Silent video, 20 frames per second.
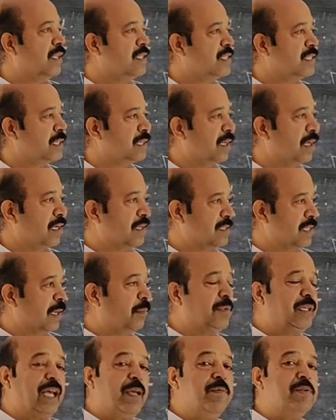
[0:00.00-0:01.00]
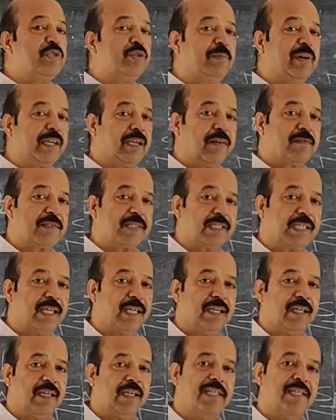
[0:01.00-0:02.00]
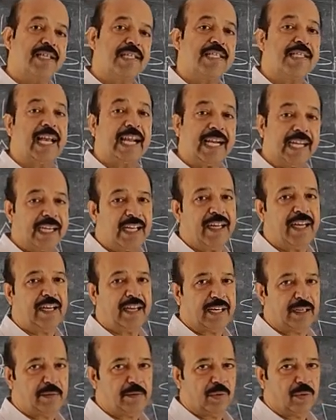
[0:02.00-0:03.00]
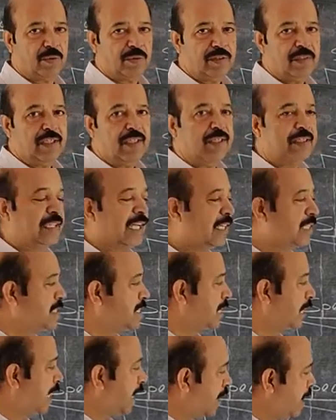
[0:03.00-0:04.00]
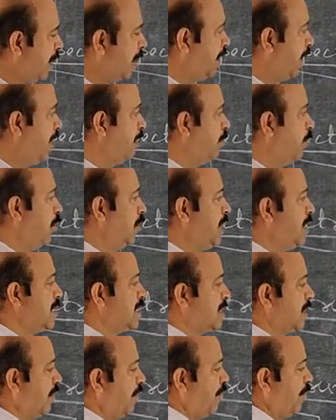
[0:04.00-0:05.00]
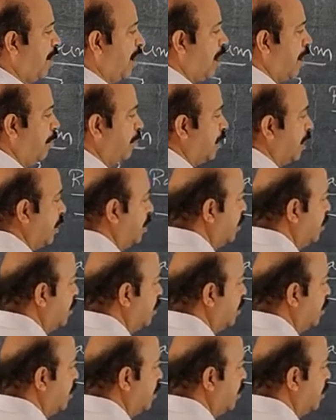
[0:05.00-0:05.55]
Sometimes you might have seen secondary rainbow. That secondary rainbow is formed